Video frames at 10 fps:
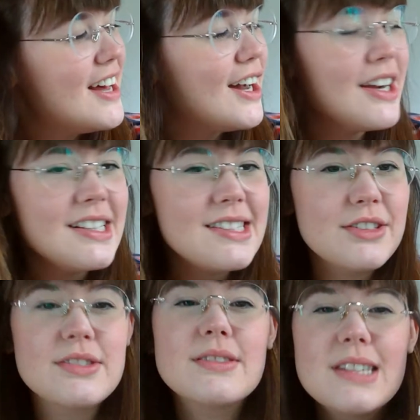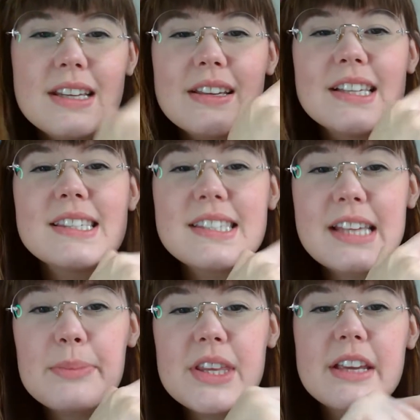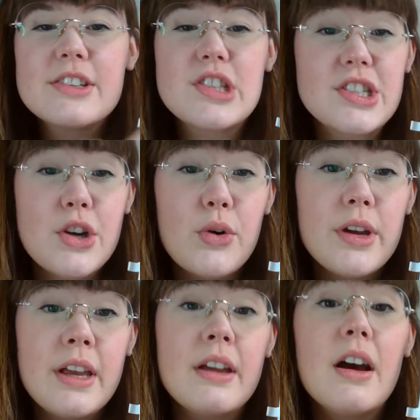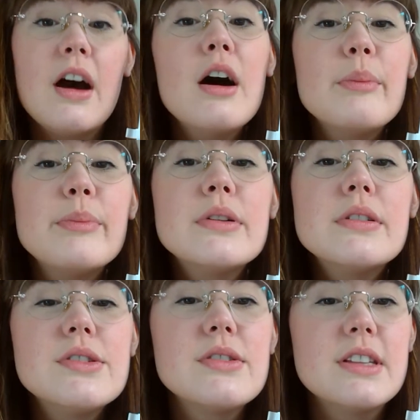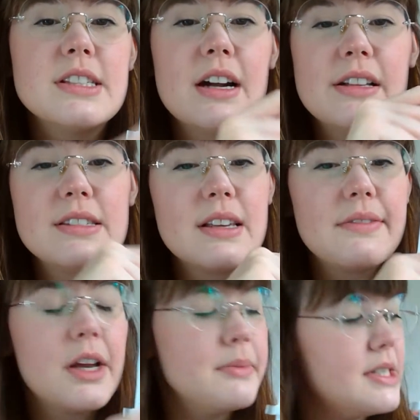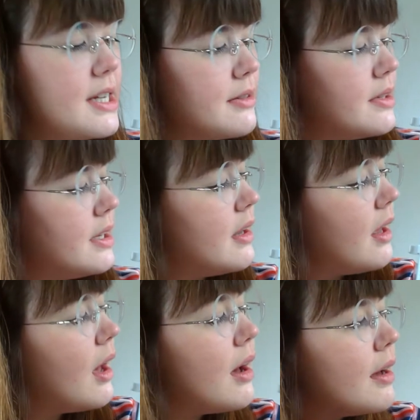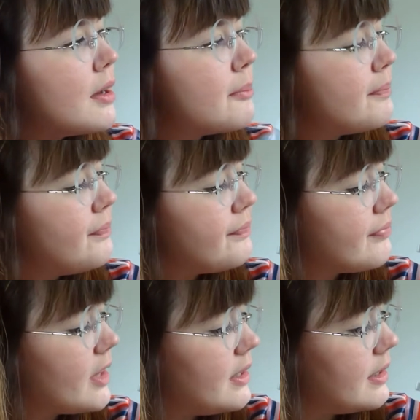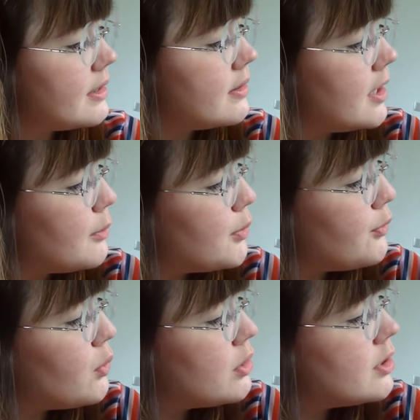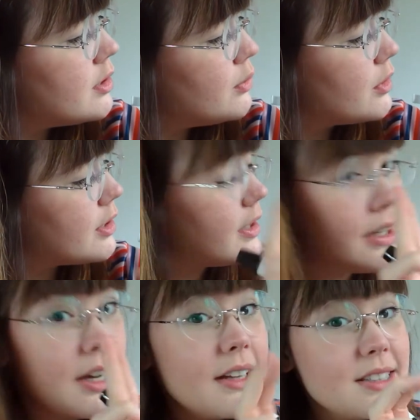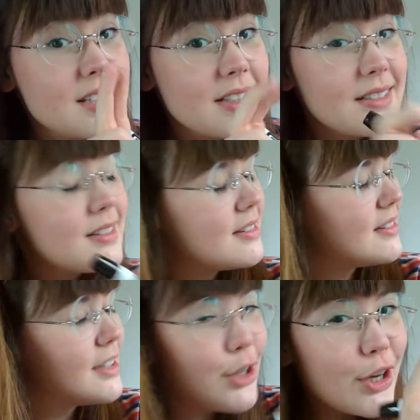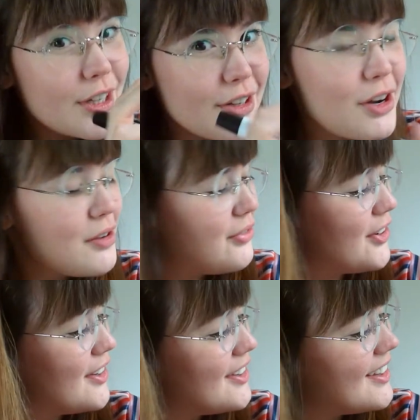All right, so see, it's the same thing. It's just going up to the dot instead of coming down. And like before, we're gonna cut it off.